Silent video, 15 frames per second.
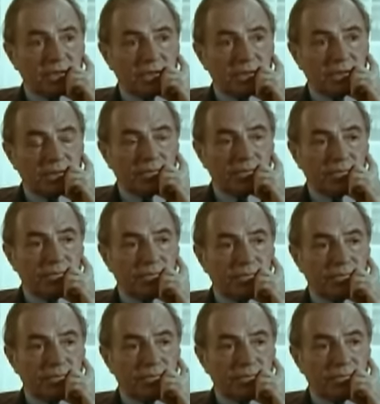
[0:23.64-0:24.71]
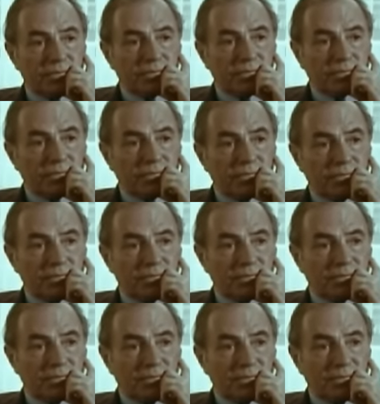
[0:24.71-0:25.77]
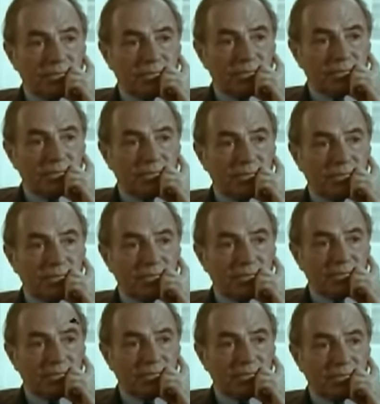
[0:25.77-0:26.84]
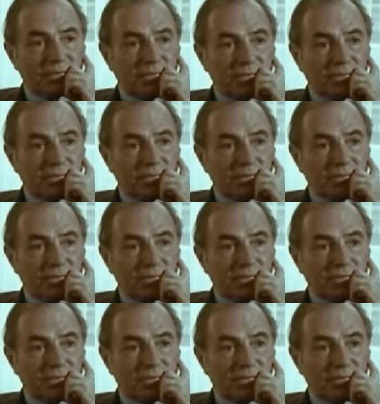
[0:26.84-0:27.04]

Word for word: used to see in the Abbey, he struck me as being the greatest actor I've ever seen.